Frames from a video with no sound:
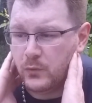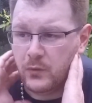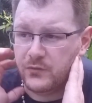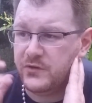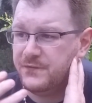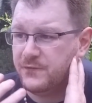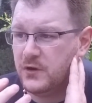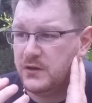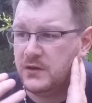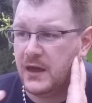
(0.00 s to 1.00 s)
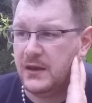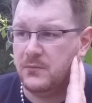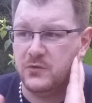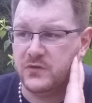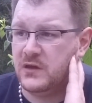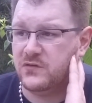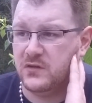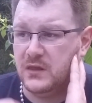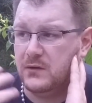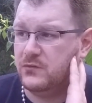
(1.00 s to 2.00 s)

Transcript: What was in front died almost instantly.